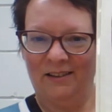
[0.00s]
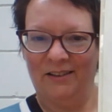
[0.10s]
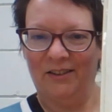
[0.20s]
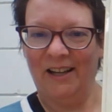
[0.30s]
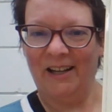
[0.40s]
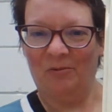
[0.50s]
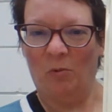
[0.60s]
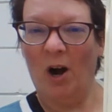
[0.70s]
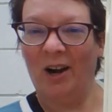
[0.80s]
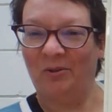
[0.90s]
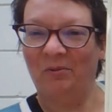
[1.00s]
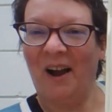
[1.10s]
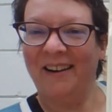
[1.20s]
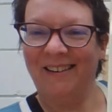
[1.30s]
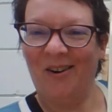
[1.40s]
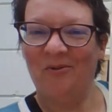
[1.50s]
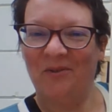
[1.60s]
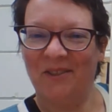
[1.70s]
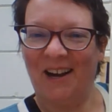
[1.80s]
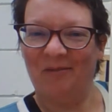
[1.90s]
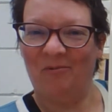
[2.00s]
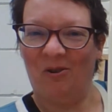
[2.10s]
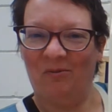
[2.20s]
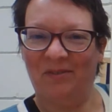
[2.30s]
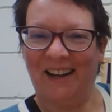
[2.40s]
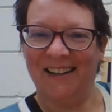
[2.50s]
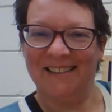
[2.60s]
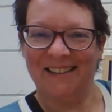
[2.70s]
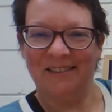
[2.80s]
He can walk right over that wolf, can't he?